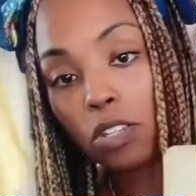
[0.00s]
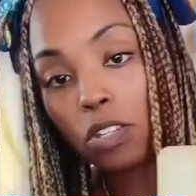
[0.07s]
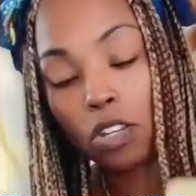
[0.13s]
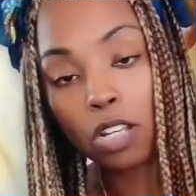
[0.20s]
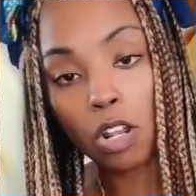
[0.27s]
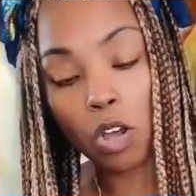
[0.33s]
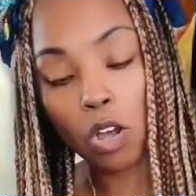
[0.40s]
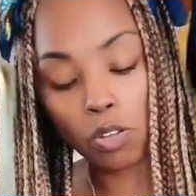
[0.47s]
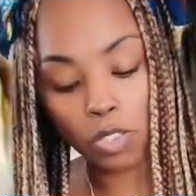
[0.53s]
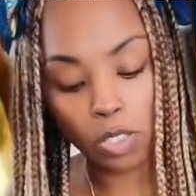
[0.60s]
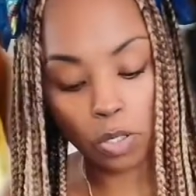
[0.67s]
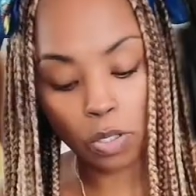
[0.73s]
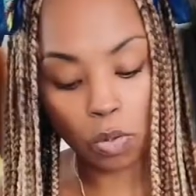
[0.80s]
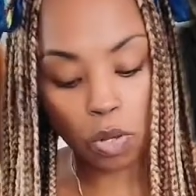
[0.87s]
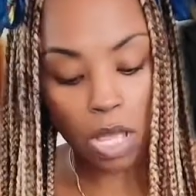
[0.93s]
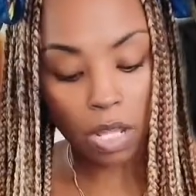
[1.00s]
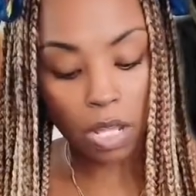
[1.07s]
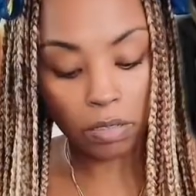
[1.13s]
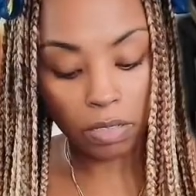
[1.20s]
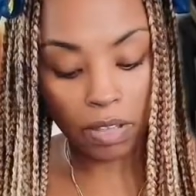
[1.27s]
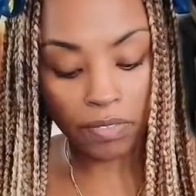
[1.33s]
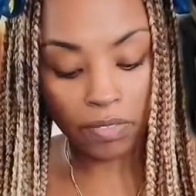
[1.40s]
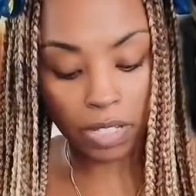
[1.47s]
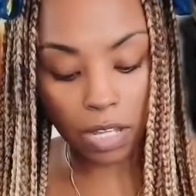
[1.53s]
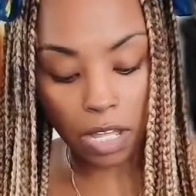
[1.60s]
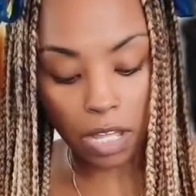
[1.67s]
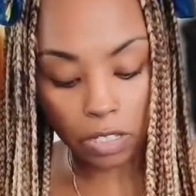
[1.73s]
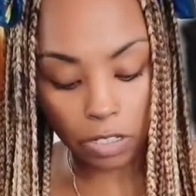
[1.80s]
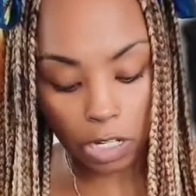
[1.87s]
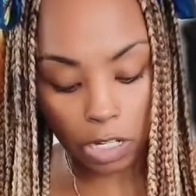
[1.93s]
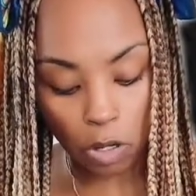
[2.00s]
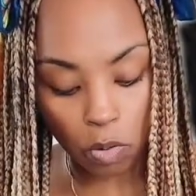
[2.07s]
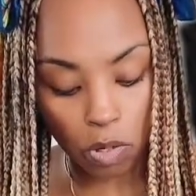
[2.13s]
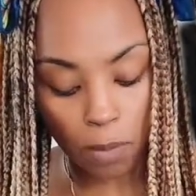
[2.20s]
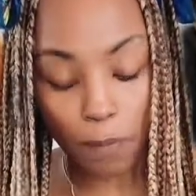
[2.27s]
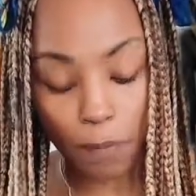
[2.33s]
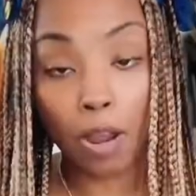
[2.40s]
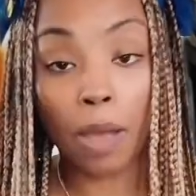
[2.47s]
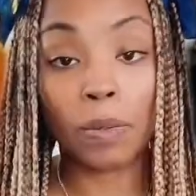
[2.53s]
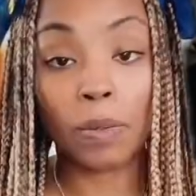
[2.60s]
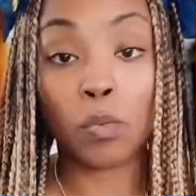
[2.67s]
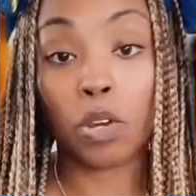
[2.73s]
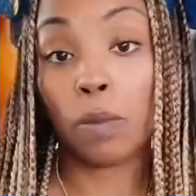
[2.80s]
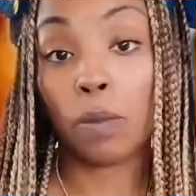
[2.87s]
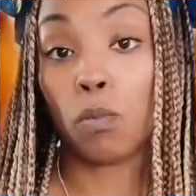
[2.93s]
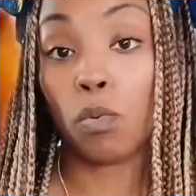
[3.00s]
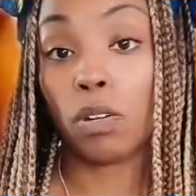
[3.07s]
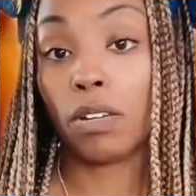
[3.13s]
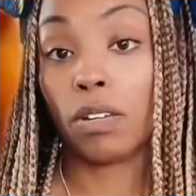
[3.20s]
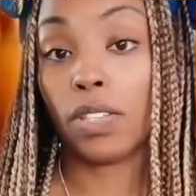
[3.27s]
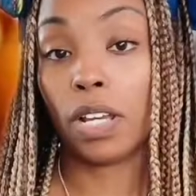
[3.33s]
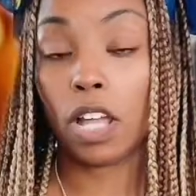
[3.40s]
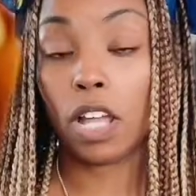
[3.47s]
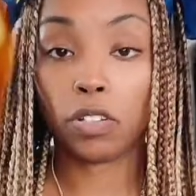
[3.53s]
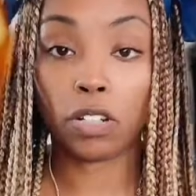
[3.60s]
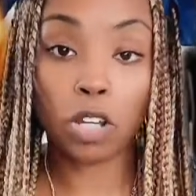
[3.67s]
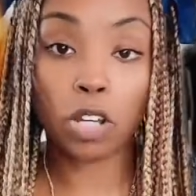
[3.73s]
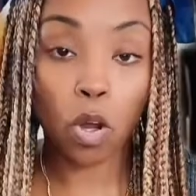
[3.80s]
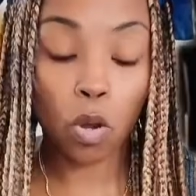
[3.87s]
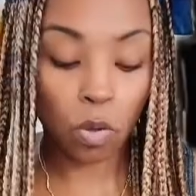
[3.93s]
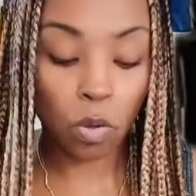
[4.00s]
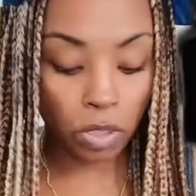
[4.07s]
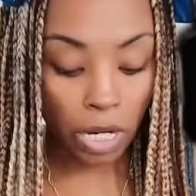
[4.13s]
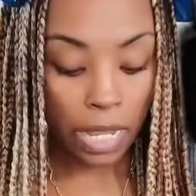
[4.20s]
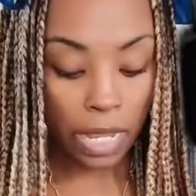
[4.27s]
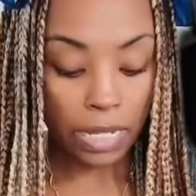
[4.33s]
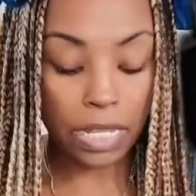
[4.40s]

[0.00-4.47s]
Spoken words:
You can also love the color gold, probably wearing more of the color gold,